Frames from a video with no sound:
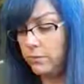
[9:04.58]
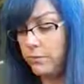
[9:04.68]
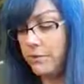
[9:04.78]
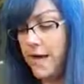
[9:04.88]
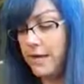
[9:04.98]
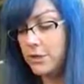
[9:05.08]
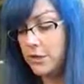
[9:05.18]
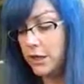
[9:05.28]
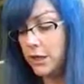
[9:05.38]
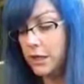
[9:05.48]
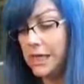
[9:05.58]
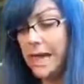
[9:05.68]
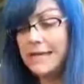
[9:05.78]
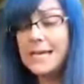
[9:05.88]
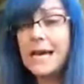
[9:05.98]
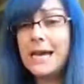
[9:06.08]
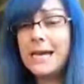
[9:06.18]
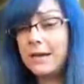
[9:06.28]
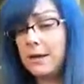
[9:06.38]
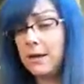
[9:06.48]
from last year I
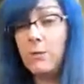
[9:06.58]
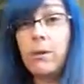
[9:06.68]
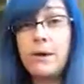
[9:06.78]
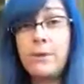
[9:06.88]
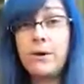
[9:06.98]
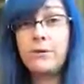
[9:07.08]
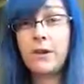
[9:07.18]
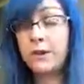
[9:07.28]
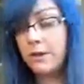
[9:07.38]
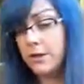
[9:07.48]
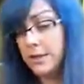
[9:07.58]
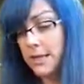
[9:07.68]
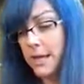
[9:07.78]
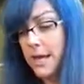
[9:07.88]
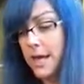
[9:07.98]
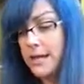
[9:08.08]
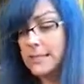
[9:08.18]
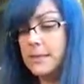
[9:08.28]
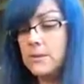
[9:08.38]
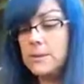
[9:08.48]
dyed in a rainbow of colors. And
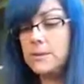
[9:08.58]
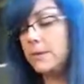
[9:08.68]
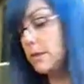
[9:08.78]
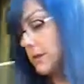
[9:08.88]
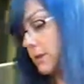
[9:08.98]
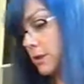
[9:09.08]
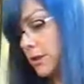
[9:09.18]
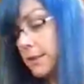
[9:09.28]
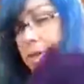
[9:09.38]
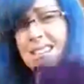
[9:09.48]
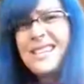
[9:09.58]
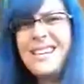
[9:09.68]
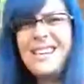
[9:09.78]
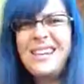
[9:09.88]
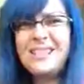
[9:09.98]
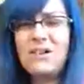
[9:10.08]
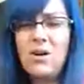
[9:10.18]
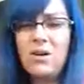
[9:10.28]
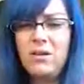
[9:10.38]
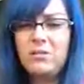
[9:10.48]
so this one is I think it's
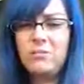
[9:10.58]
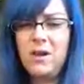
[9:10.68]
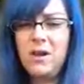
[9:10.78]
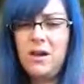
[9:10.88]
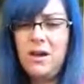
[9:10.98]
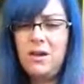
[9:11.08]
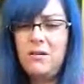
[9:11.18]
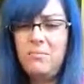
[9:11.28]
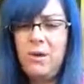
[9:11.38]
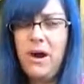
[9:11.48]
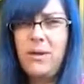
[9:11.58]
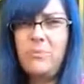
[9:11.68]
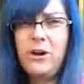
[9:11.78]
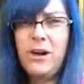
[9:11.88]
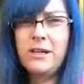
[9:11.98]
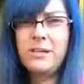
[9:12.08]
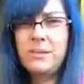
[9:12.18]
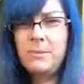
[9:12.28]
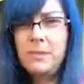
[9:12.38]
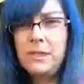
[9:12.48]
called Pop Rocks or
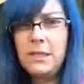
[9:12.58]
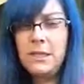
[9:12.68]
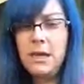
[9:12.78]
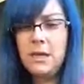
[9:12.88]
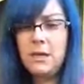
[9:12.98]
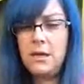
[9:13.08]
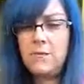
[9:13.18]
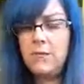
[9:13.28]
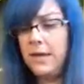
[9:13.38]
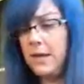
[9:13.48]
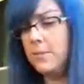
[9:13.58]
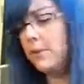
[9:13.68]
something like that. I forget,